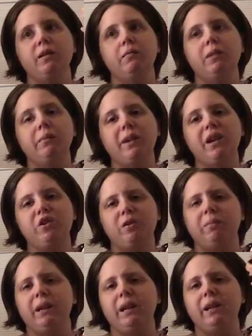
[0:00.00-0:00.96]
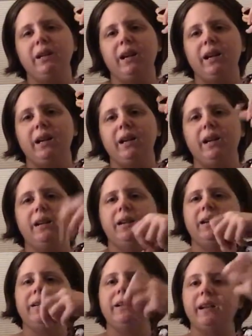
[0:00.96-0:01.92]
my magic band, I
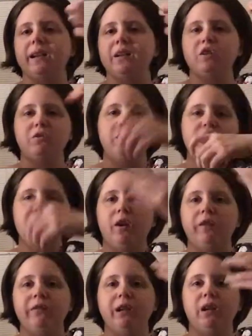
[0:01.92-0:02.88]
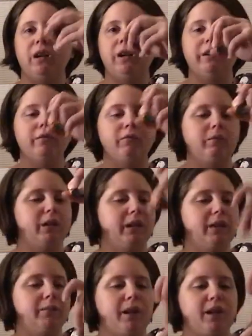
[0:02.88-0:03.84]
because I can switch off and on with
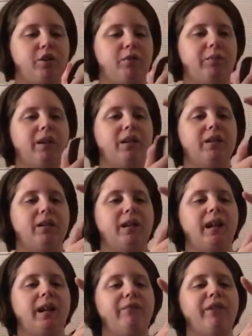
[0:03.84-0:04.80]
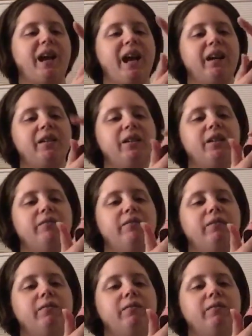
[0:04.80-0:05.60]
the magic bands that I have active,